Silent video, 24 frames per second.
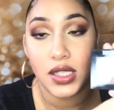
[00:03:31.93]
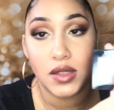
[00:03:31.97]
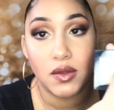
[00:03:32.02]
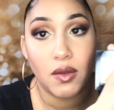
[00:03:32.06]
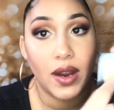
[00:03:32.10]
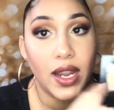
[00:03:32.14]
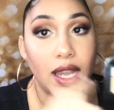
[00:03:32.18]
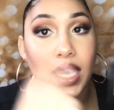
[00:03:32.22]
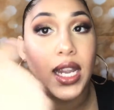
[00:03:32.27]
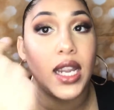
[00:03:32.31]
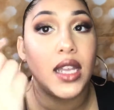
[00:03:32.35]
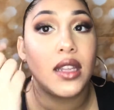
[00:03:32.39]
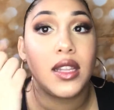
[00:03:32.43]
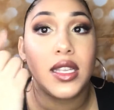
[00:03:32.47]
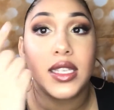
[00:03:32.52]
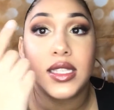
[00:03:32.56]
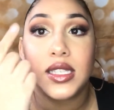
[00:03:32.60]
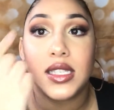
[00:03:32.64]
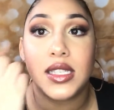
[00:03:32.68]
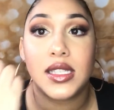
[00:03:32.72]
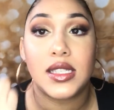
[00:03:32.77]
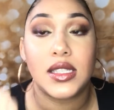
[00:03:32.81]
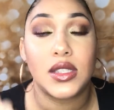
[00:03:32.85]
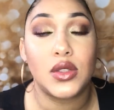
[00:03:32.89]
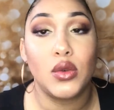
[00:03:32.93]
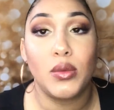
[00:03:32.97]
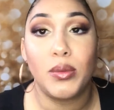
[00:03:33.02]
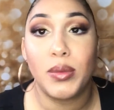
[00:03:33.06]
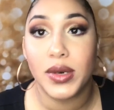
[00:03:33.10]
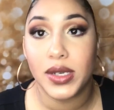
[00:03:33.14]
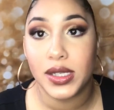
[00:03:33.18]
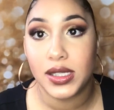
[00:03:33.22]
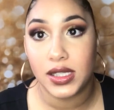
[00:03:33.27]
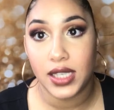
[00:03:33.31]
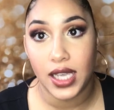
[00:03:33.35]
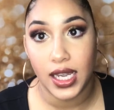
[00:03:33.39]
right here. This is
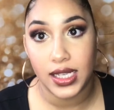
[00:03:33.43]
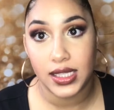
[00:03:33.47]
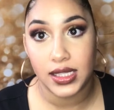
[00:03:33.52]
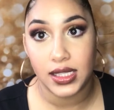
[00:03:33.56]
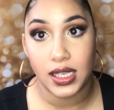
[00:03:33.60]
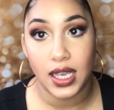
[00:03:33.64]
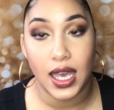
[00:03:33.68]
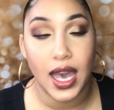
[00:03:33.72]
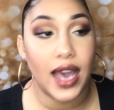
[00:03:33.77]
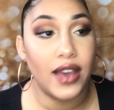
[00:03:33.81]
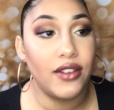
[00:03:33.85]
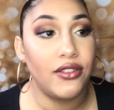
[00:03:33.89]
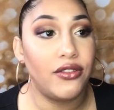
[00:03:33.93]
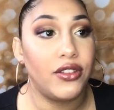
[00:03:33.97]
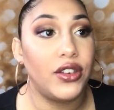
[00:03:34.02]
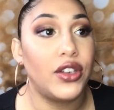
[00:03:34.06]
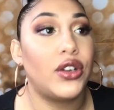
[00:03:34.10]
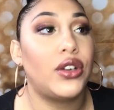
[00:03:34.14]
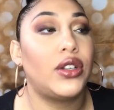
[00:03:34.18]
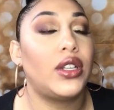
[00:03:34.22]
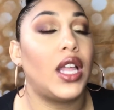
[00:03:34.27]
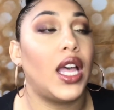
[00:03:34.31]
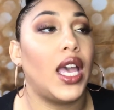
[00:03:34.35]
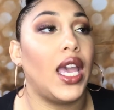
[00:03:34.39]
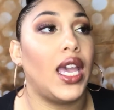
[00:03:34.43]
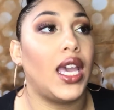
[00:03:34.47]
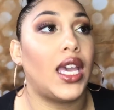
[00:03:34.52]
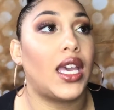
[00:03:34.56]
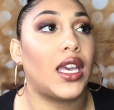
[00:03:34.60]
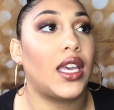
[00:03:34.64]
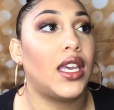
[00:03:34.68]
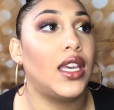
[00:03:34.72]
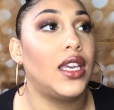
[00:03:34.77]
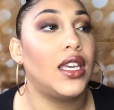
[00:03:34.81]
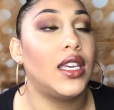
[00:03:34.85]
super sexy. I feel like